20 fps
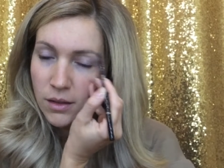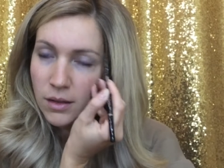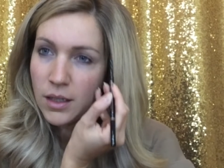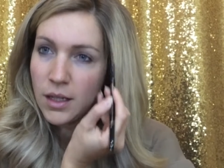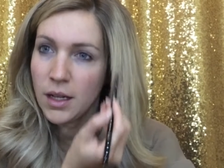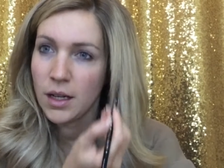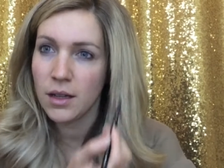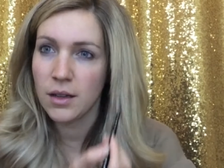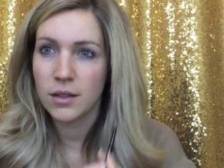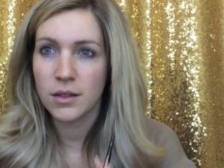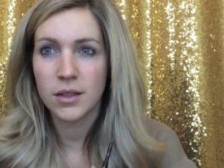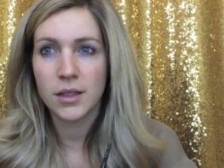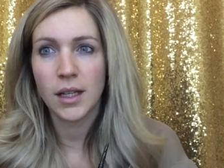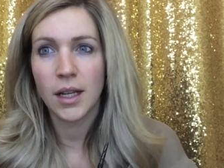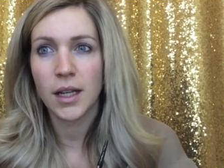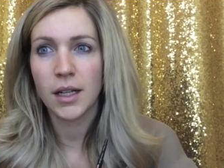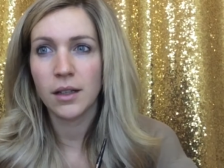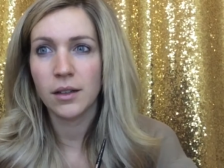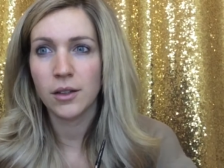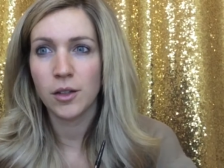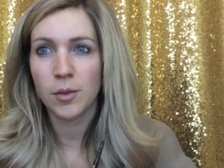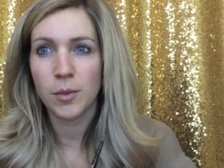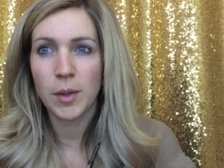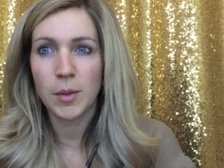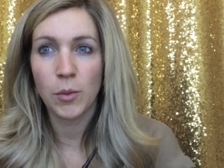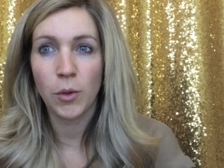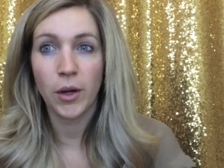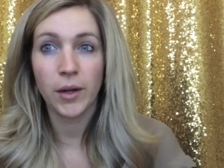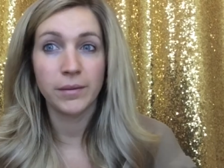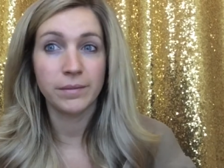the other side a little
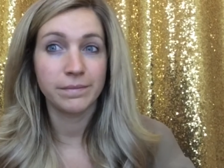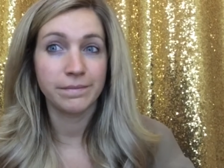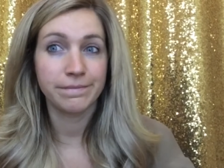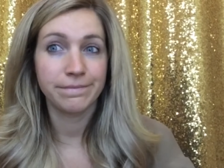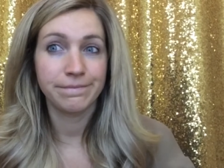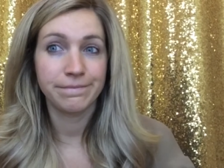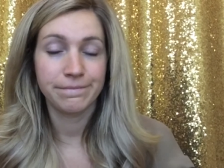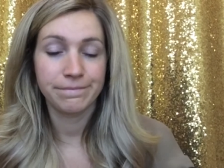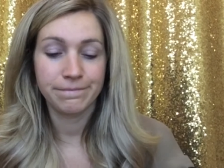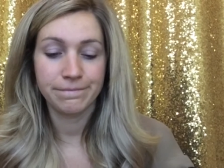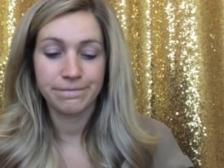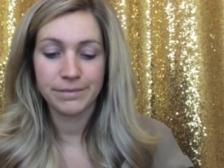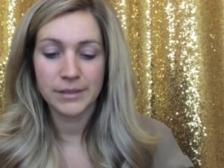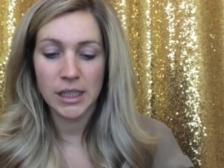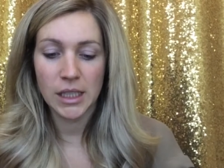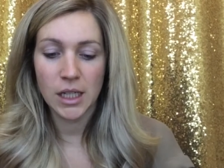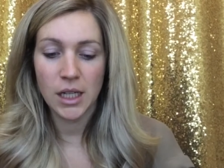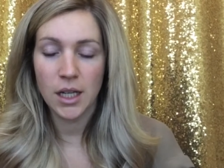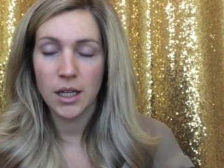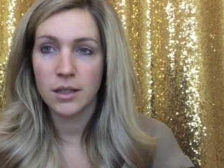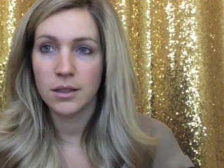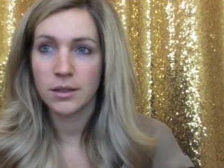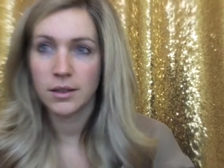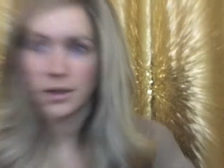bit more. Ta-da!